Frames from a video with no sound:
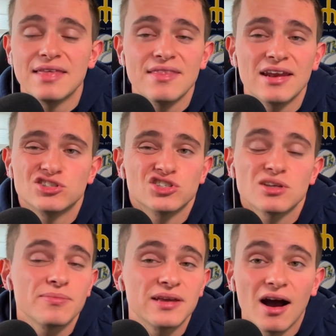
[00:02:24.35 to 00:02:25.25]
And that is just
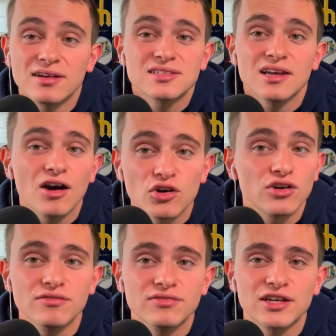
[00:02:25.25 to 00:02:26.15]
something honestly unheard
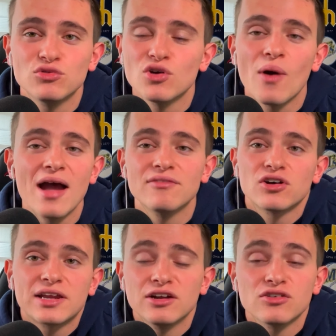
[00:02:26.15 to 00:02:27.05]
of. Like, you don't
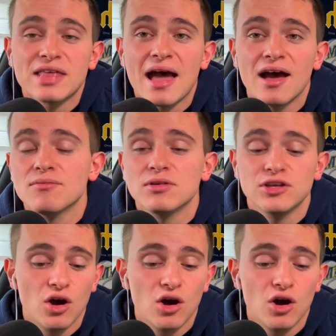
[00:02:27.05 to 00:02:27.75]
ever hear that of,